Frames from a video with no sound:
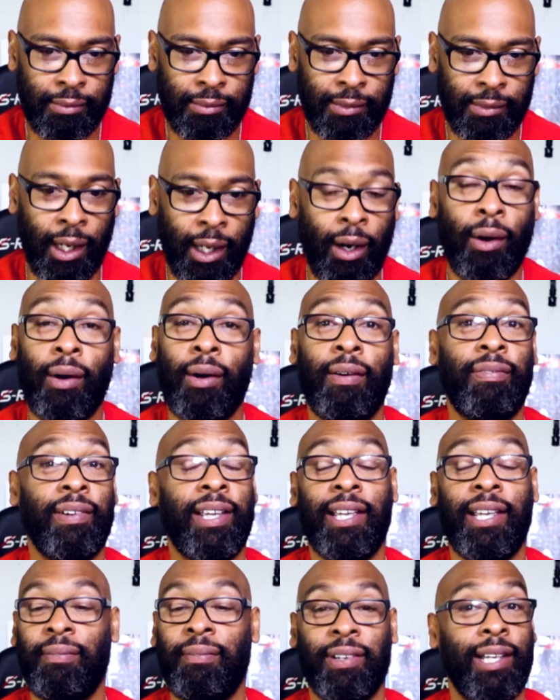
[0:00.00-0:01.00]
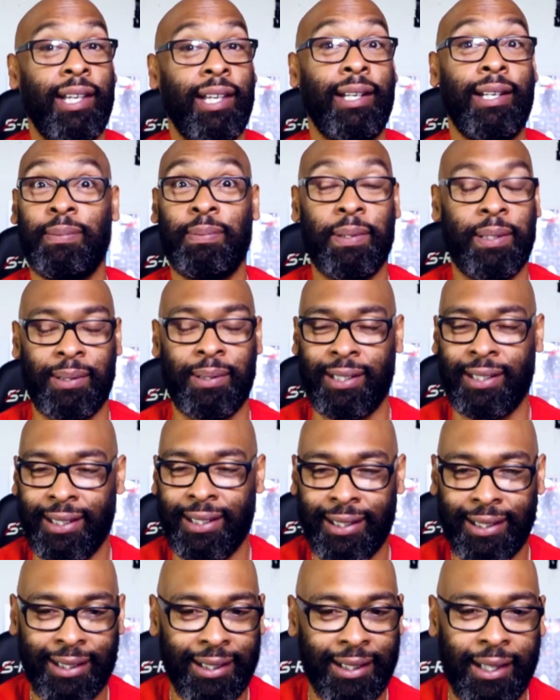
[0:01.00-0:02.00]
Oh, I keep forgetting these people.
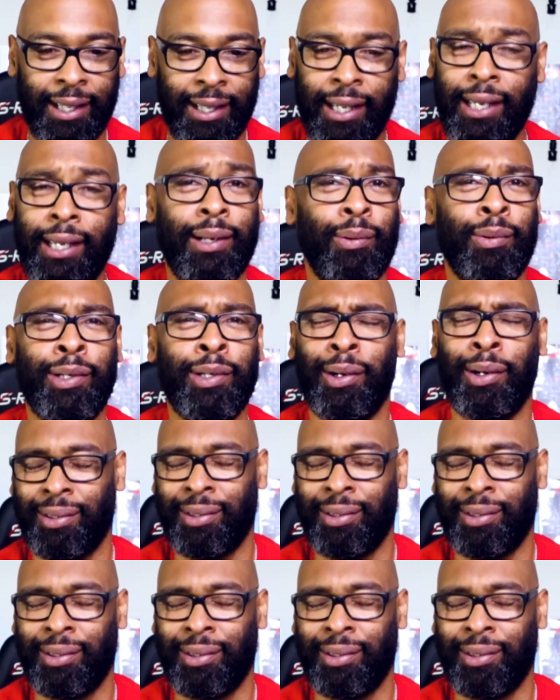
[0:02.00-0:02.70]
You don't know.